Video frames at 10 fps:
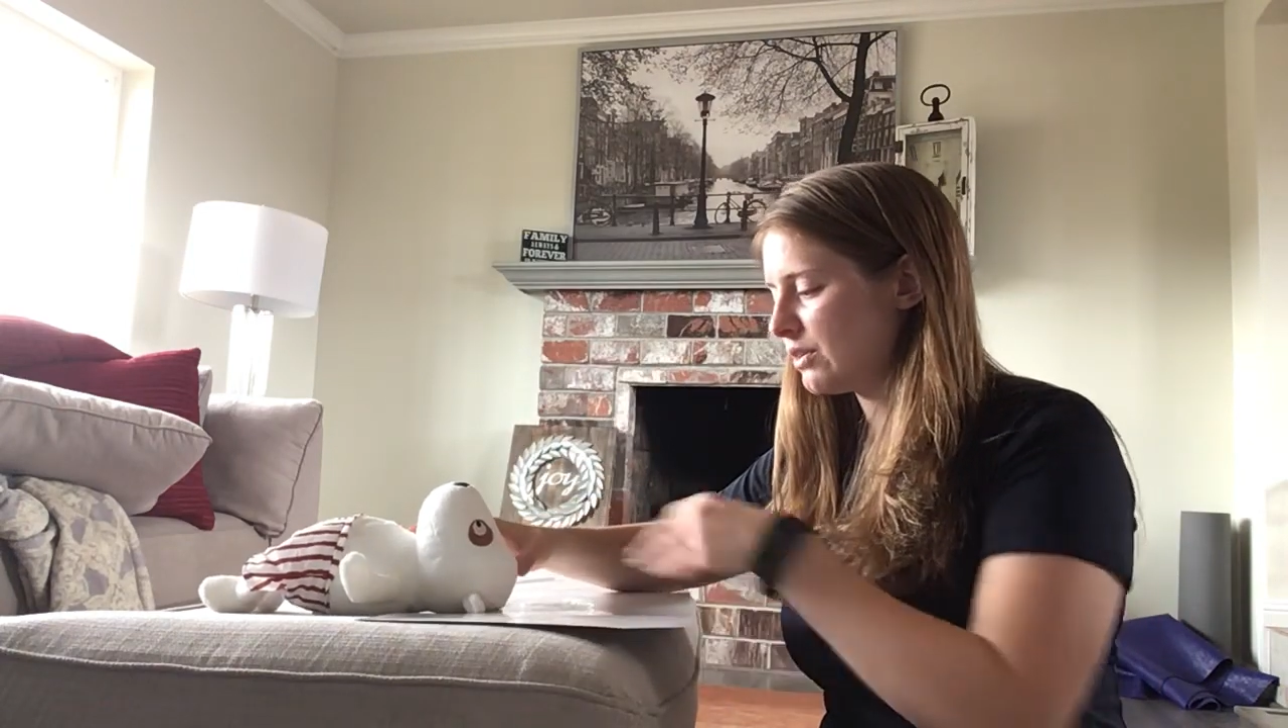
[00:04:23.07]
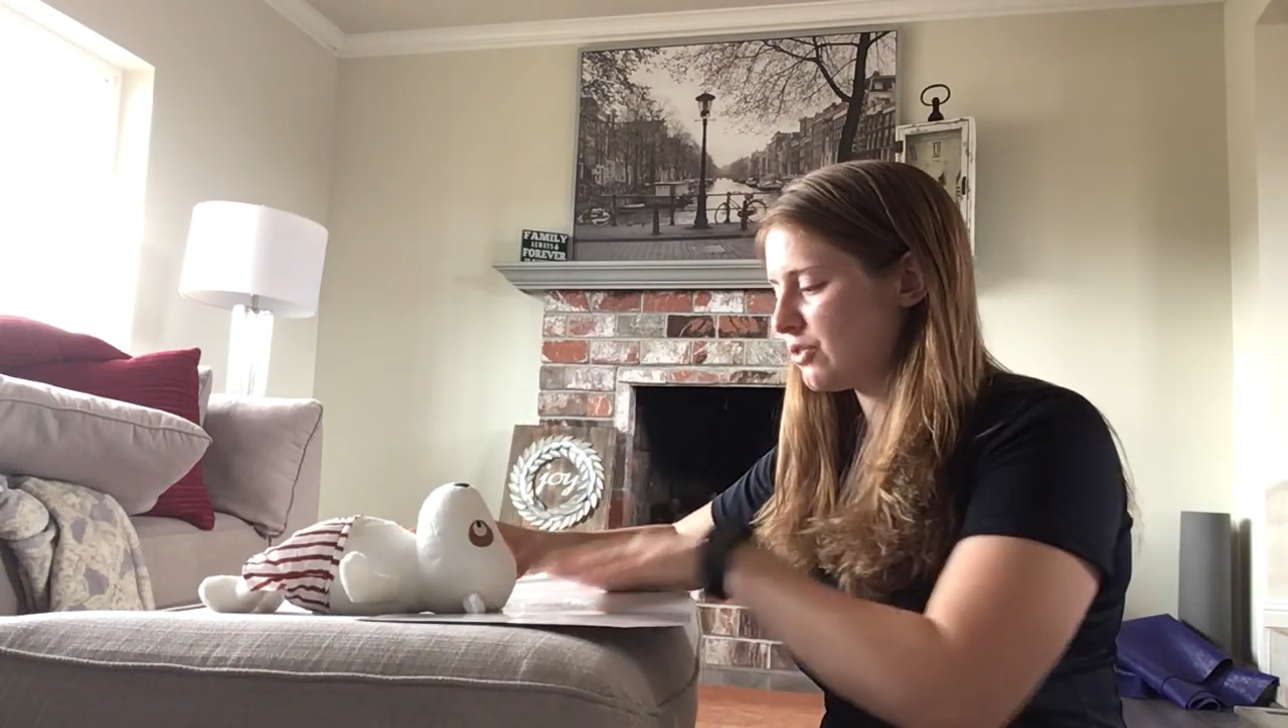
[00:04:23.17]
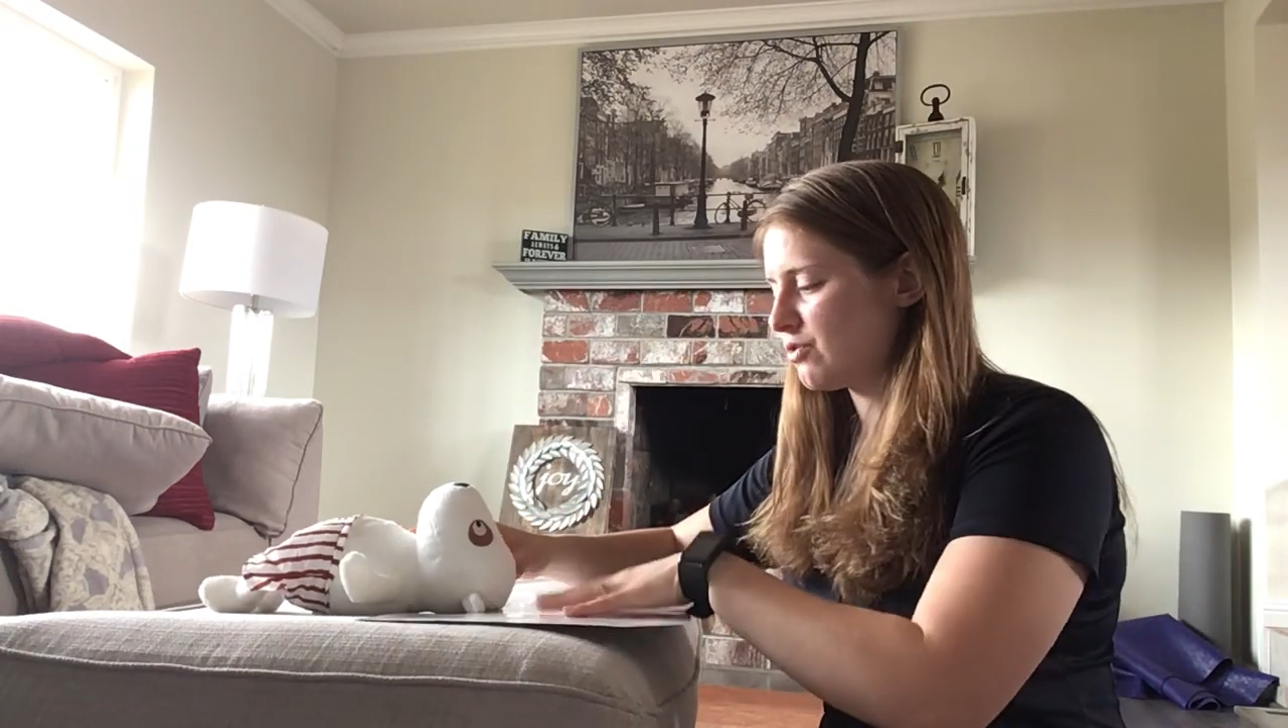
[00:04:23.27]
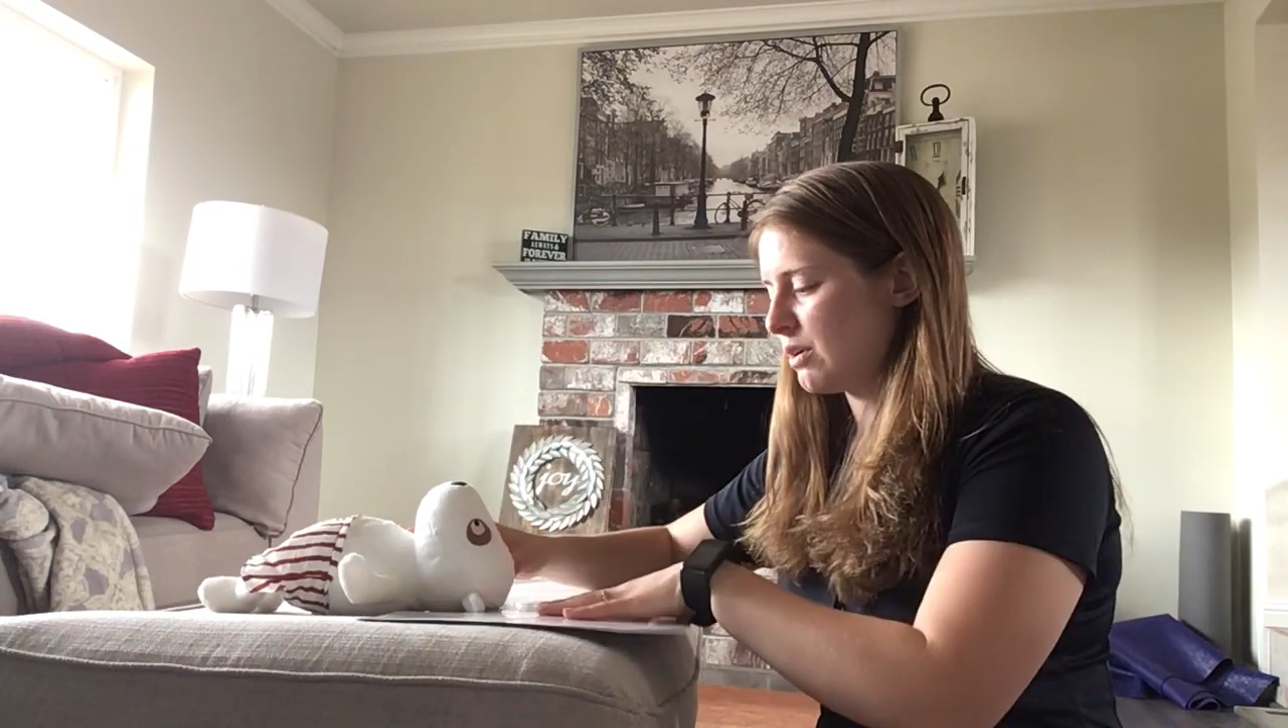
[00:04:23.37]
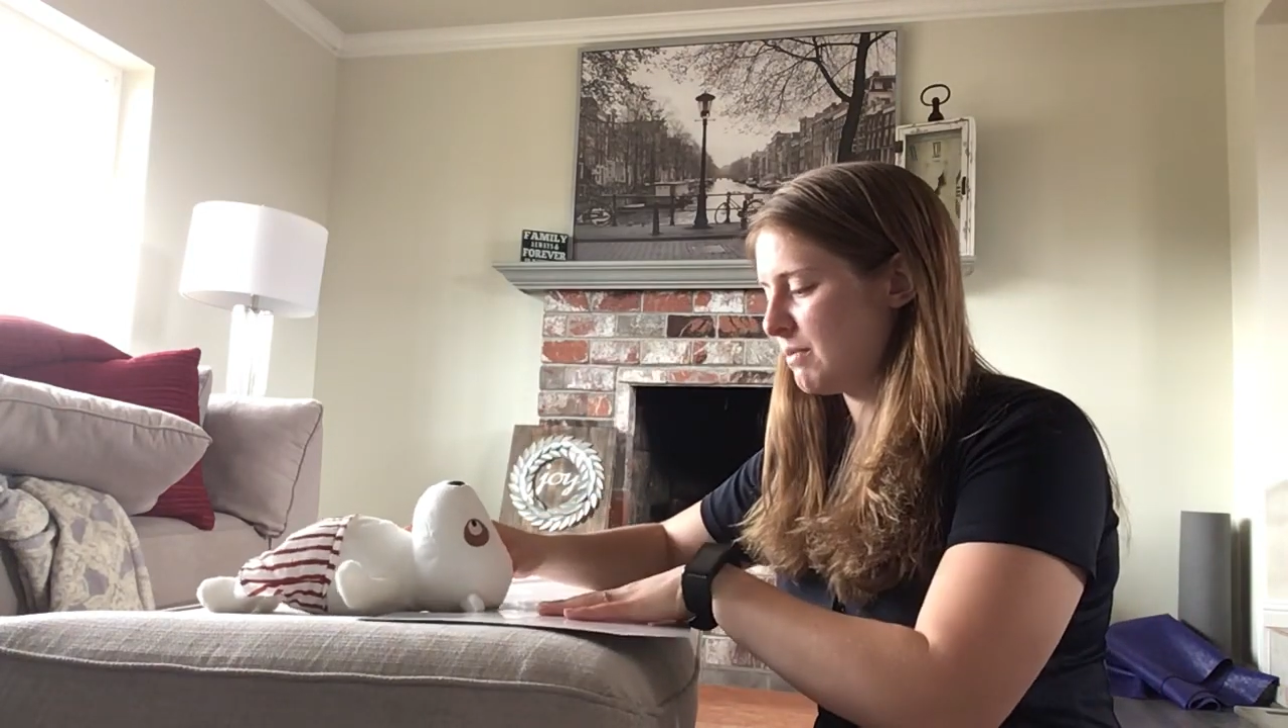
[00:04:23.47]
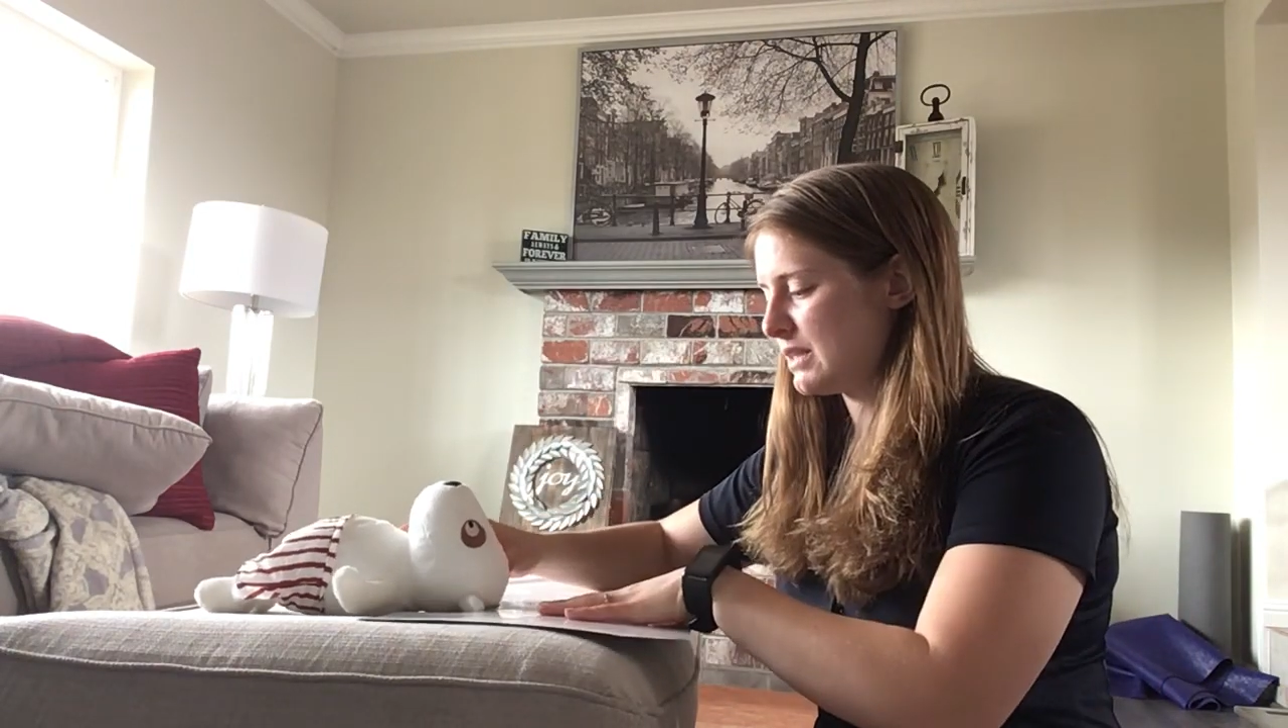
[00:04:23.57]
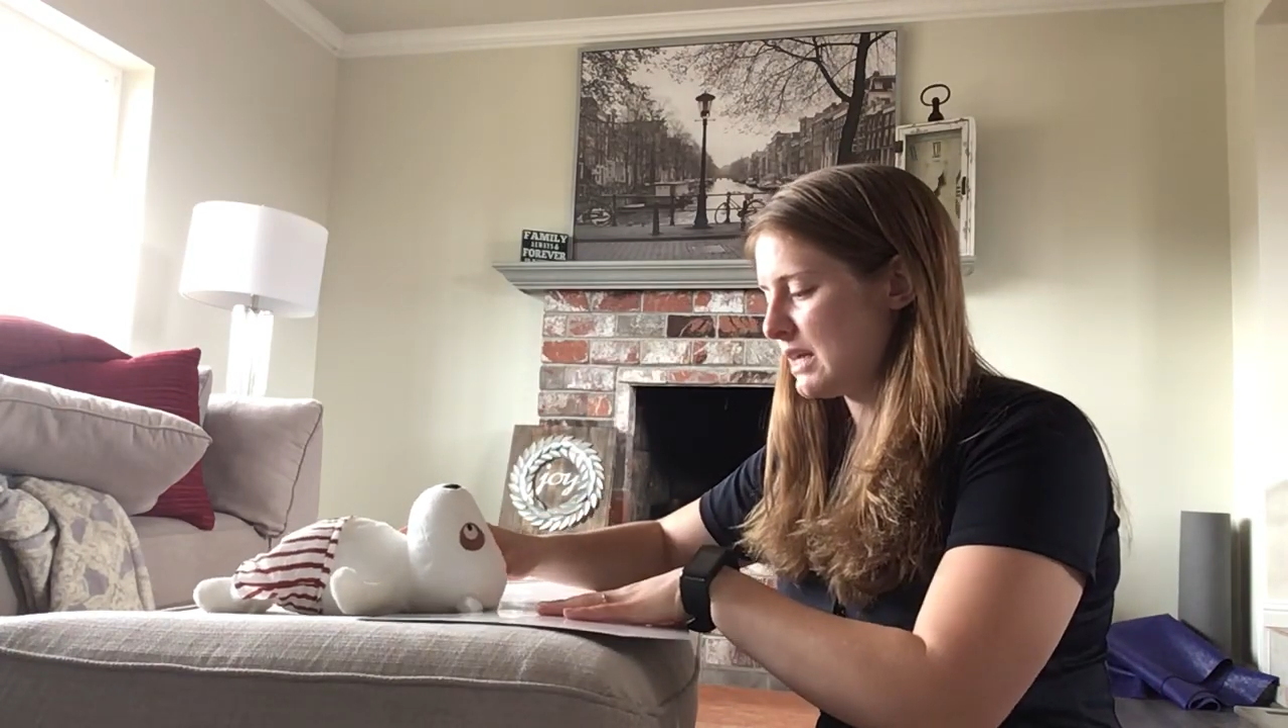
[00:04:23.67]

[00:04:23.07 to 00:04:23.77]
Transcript: the treatment